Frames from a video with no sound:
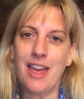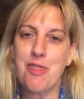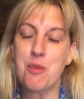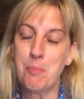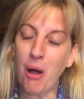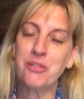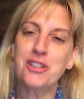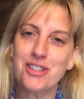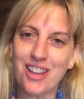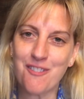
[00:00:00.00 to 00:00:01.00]
The
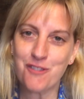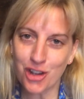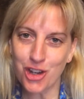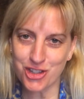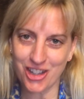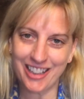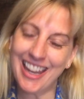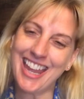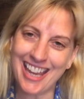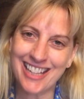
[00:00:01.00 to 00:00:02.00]
potted version
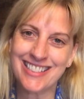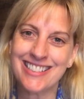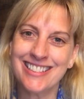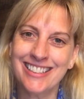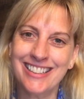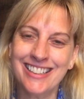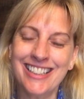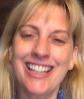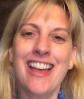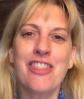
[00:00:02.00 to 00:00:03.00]
is
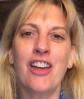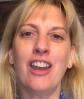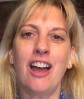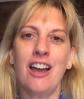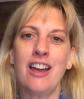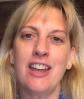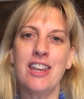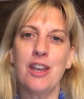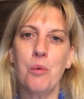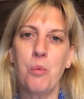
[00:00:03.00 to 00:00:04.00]
that
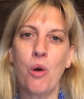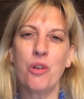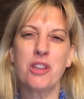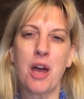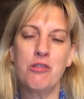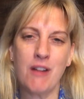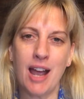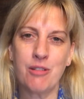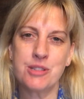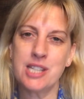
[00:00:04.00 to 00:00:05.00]
I was
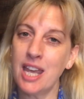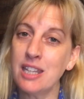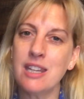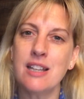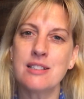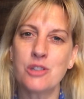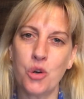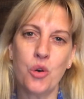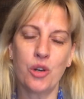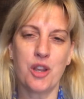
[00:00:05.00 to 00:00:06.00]
around 10 years
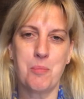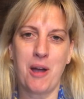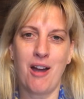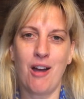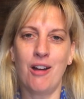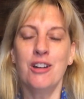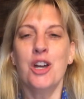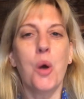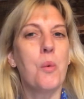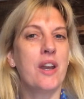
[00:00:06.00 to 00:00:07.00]
call at the bar
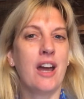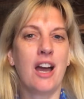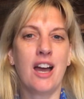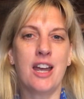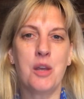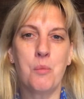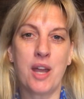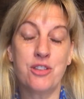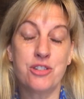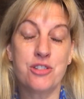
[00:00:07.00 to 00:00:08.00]
when I
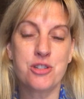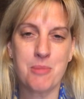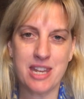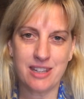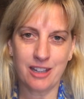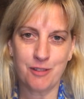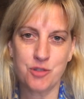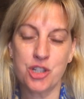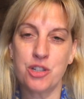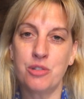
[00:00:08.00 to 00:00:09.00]
went to Jamaica
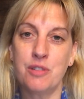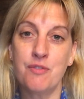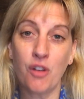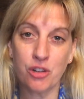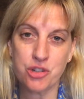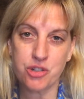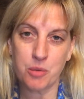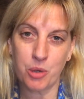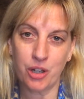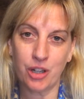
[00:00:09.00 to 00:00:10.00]
to do some voluntary
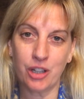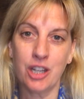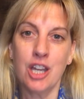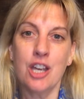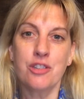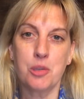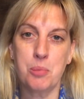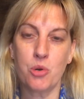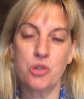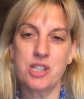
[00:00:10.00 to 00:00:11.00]
work
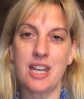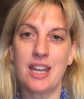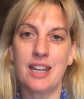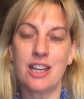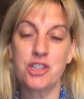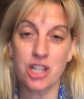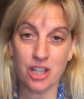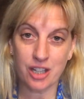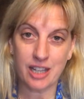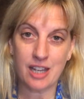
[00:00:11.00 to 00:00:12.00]
supporting
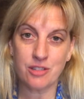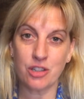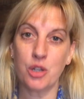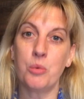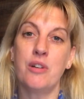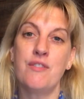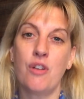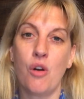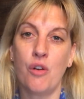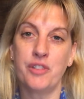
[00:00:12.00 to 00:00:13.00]
attorneys who were
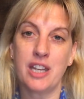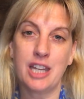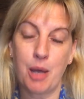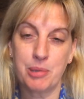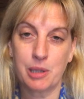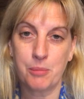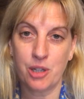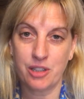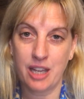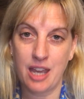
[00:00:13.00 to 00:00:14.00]
involved in capital
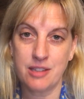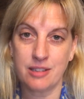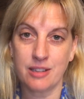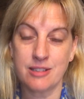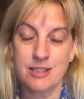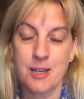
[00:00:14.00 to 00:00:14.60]
murder cases.